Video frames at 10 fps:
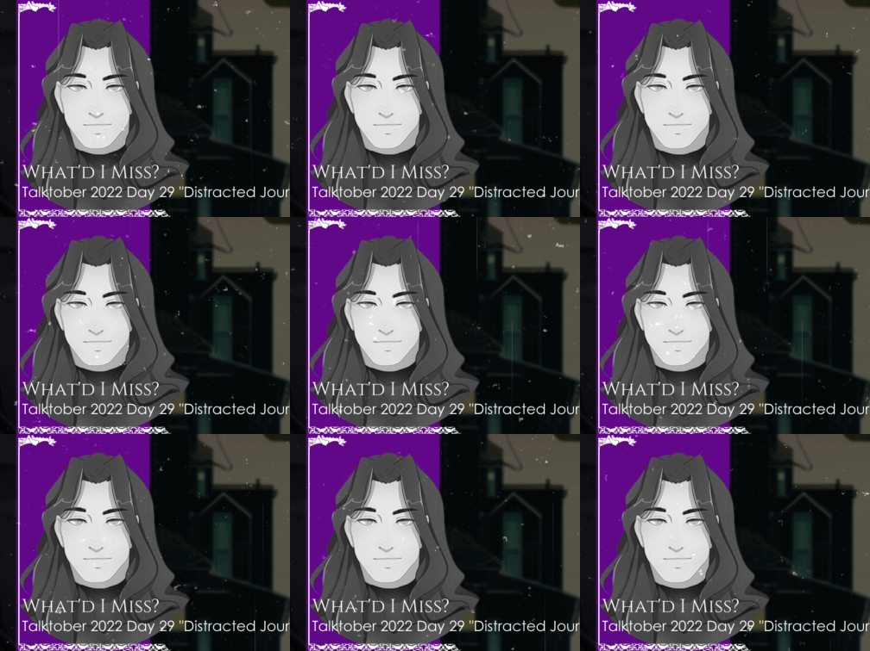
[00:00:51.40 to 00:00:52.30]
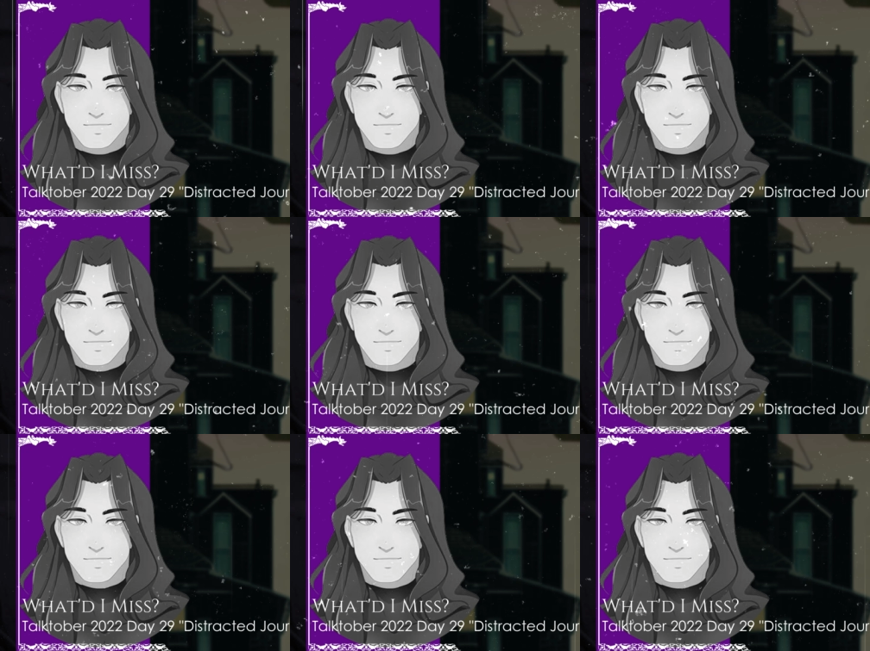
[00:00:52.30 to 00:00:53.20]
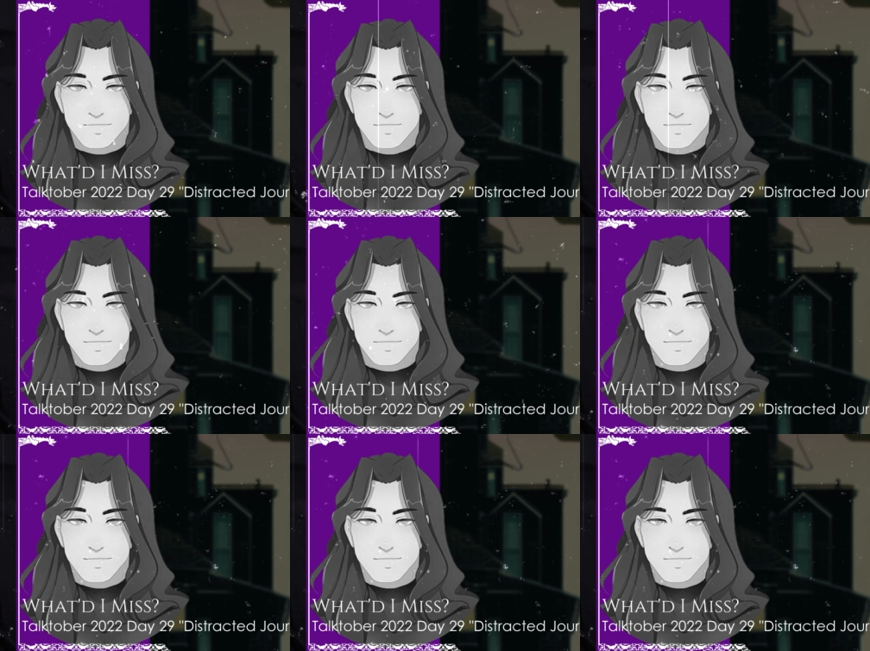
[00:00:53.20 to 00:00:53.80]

a day. I, no,